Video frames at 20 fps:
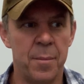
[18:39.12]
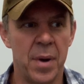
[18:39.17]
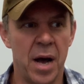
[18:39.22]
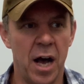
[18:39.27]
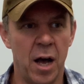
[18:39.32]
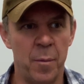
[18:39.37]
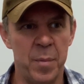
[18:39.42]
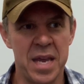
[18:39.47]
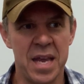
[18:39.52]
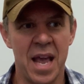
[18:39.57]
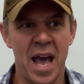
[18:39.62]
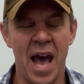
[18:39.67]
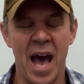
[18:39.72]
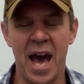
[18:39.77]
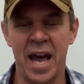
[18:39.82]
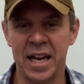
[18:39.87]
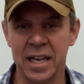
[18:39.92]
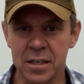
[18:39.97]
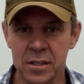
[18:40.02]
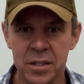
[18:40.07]
I'll be
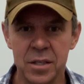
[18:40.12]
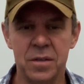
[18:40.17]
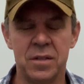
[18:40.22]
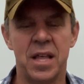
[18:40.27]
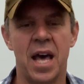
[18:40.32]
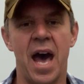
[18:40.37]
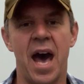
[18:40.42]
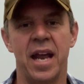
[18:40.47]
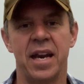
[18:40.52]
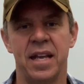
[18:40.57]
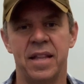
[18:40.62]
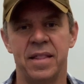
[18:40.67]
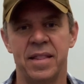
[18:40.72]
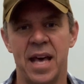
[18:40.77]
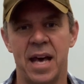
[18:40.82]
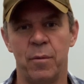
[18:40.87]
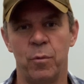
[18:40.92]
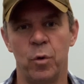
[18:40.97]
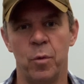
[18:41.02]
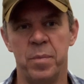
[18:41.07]
adding to that, and
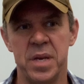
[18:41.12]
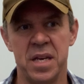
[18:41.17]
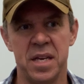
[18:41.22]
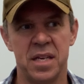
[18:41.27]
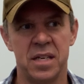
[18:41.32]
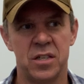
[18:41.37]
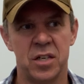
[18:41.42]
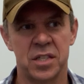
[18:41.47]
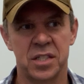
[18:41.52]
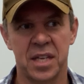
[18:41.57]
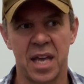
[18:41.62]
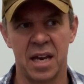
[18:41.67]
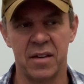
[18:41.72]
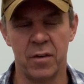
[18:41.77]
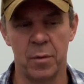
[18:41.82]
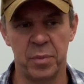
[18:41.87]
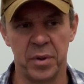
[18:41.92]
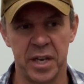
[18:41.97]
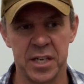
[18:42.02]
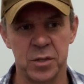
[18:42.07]
that will be just kind
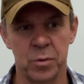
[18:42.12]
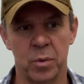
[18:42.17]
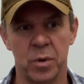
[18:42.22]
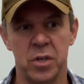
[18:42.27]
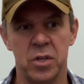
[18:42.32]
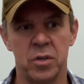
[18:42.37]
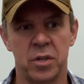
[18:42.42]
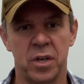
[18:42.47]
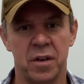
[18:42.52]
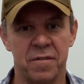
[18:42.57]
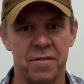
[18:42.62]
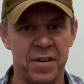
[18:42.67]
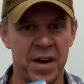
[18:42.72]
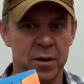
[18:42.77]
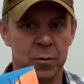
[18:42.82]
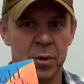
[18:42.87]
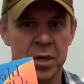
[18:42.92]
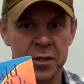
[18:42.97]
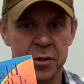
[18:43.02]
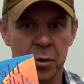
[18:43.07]
of a place where you can
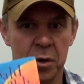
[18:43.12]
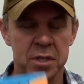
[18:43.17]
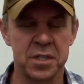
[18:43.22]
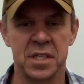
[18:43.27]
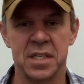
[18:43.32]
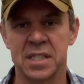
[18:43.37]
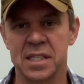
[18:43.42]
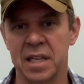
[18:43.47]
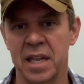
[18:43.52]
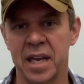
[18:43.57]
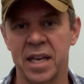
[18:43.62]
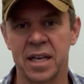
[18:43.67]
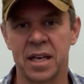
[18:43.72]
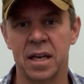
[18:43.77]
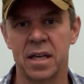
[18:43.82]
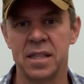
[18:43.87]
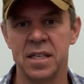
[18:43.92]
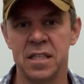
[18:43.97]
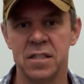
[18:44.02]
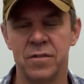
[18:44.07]
find resources
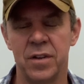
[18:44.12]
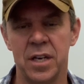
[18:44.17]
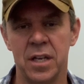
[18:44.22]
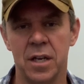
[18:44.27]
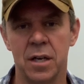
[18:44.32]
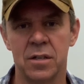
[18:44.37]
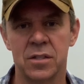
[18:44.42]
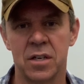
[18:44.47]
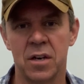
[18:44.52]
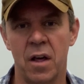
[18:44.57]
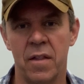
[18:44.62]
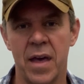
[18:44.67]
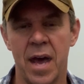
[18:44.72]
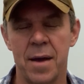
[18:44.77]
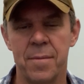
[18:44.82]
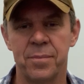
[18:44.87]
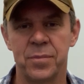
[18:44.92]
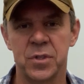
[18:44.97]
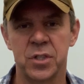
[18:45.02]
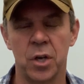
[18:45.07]
like these videos and all
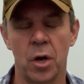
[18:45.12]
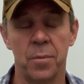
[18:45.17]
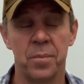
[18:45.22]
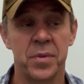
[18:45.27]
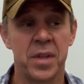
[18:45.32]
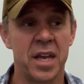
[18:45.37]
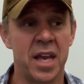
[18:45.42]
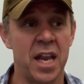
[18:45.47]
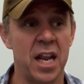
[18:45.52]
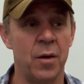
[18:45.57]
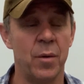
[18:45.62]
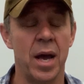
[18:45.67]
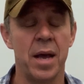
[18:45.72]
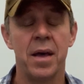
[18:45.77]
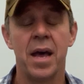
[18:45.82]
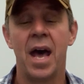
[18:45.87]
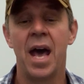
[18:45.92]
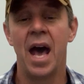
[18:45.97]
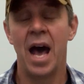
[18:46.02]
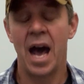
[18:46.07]
that. So anyway,
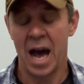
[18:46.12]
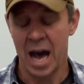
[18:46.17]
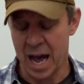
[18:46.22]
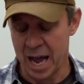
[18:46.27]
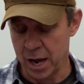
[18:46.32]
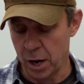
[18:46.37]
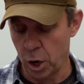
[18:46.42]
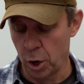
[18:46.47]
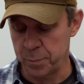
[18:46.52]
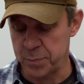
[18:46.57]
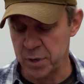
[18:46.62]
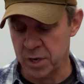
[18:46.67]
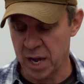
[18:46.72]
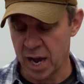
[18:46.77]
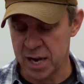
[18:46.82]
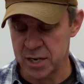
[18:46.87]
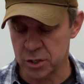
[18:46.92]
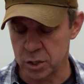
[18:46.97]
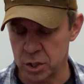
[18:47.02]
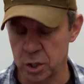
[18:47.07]
I hope you
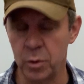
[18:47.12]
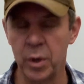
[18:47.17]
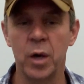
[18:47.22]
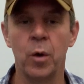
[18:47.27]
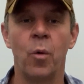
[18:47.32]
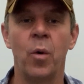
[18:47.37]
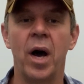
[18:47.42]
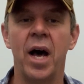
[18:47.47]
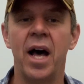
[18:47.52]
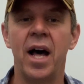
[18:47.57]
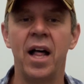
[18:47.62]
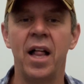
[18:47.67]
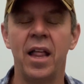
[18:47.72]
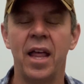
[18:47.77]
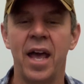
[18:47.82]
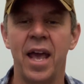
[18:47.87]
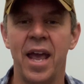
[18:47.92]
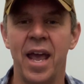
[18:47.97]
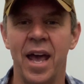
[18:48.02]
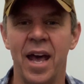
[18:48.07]
guys are doing
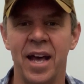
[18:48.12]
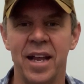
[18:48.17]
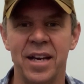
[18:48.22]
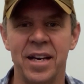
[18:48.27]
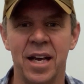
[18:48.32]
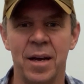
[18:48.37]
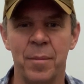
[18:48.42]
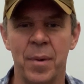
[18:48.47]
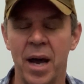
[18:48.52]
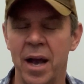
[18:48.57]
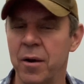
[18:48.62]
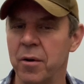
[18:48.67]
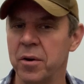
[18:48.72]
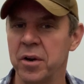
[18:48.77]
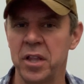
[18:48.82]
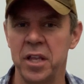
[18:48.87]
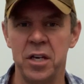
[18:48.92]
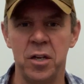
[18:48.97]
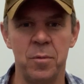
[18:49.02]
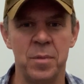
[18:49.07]
well, and I
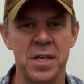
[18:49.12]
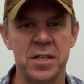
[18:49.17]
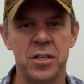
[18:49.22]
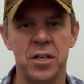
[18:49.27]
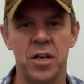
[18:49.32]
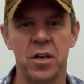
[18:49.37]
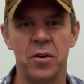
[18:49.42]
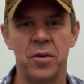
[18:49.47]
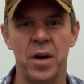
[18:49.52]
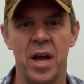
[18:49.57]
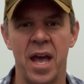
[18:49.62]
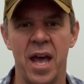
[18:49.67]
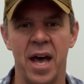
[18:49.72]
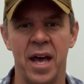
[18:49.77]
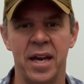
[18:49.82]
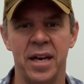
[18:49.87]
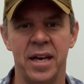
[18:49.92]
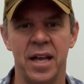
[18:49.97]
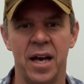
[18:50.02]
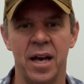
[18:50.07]
really do miss you,
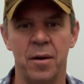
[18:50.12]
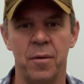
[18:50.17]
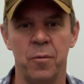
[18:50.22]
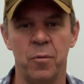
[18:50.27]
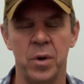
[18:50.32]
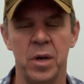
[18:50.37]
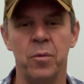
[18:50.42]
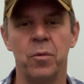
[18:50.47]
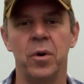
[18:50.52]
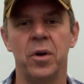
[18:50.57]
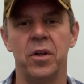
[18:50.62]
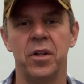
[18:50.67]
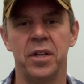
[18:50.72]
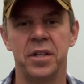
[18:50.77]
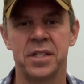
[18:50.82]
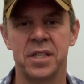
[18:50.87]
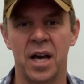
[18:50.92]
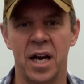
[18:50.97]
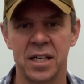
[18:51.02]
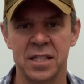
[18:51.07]
and we
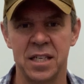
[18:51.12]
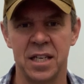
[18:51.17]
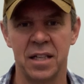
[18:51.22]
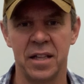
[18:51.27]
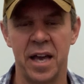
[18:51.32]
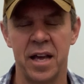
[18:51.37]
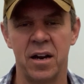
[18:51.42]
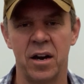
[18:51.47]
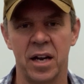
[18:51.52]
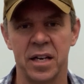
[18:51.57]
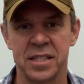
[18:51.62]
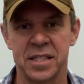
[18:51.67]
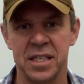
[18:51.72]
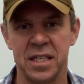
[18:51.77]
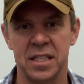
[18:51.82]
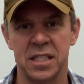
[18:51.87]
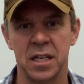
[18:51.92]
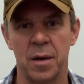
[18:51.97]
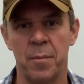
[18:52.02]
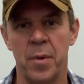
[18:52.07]
will talk to you later. I'll see
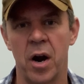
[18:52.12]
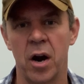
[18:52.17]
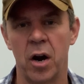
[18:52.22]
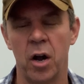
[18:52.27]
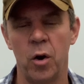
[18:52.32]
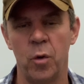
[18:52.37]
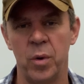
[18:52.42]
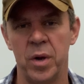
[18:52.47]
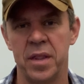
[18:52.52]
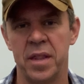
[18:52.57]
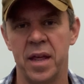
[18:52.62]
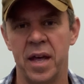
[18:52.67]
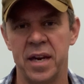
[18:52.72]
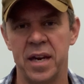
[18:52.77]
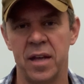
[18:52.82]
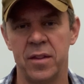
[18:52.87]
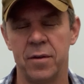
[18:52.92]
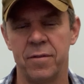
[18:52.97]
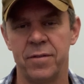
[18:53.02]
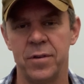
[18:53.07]
you tomorrow with
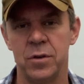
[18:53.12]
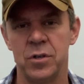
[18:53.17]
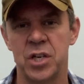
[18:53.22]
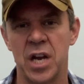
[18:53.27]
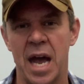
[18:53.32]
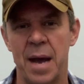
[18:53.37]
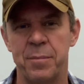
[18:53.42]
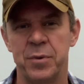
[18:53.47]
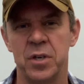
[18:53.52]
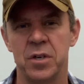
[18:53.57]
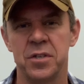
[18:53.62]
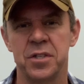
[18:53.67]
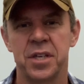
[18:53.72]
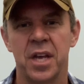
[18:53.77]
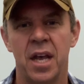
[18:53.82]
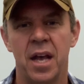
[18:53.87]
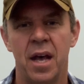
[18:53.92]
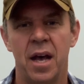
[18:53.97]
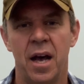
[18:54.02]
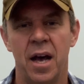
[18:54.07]
another few chapters
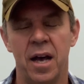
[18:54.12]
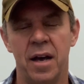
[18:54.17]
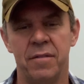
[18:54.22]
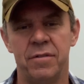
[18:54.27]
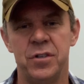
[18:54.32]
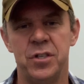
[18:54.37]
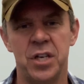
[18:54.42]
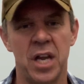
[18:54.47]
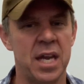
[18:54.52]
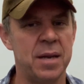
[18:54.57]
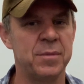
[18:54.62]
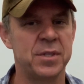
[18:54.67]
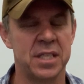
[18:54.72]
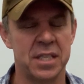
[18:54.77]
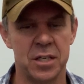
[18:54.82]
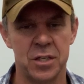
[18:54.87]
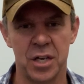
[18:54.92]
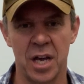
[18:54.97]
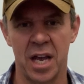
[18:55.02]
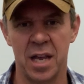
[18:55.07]
of James
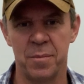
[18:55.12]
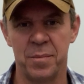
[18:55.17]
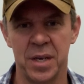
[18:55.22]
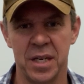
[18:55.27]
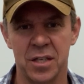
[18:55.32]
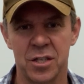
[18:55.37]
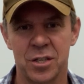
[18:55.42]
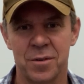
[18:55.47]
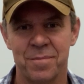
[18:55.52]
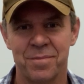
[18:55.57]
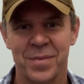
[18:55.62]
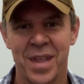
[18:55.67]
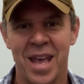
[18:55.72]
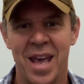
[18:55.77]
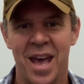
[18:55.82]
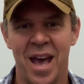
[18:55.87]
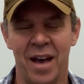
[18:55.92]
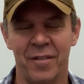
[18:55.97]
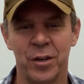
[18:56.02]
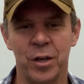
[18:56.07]
and the Giant Peach.
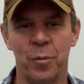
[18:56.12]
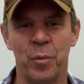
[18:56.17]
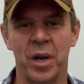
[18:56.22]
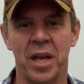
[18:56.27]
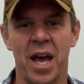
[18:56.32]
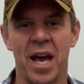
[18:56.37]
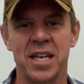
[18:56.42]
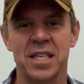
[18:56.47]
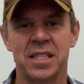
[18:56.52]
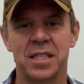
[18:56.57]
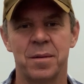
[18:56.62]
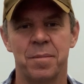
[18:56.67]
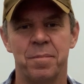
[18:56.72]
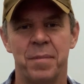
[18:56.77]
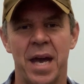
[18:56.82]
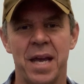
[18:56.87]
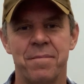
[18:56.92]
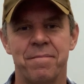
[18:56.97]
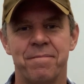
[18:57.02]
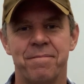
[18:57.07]
Have a good one, guys.
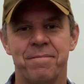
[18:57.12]
Bye.